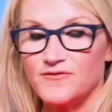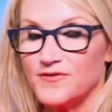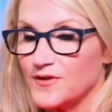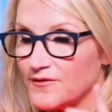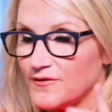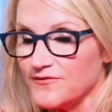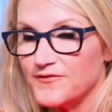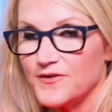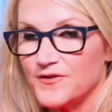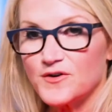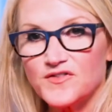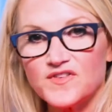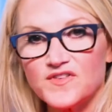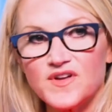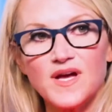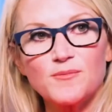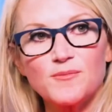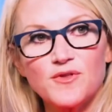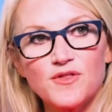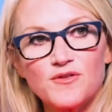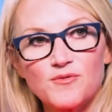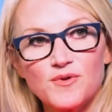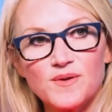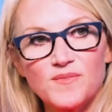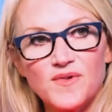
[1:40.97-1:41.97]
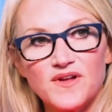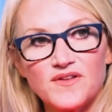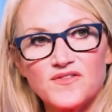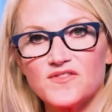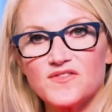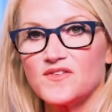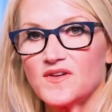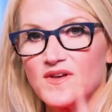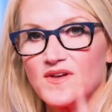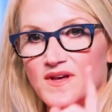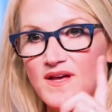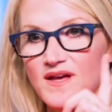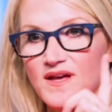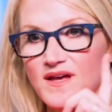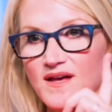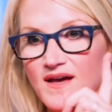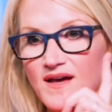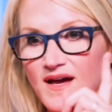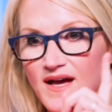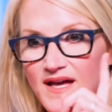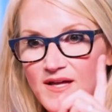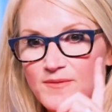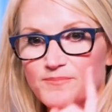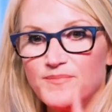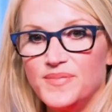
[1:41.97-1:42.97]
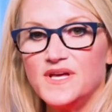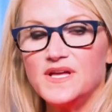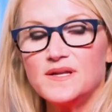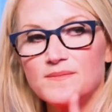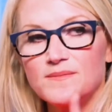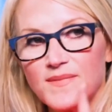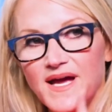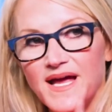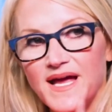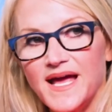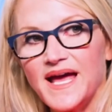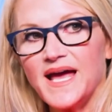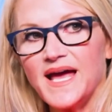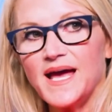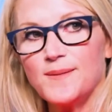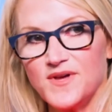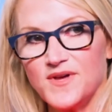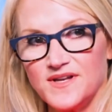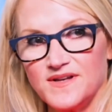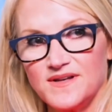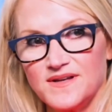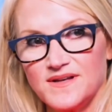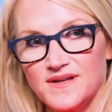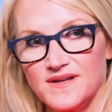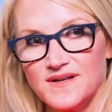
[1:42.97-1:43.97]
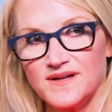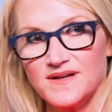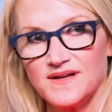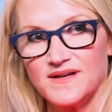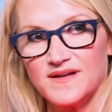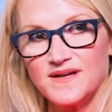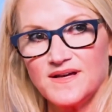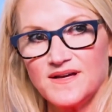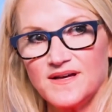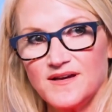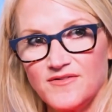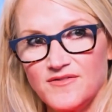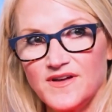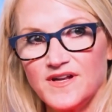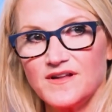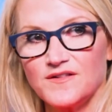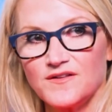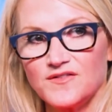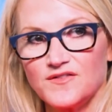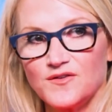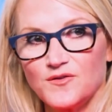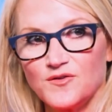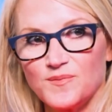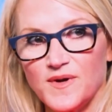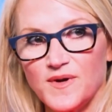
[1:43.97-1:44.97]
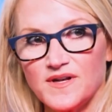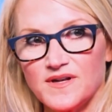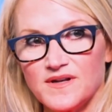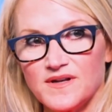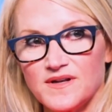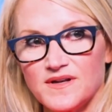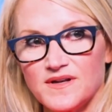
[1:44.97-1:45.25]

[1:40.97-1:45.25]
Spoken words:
for the first time in 3 months, I had beaten my habit of hitting the snooze button.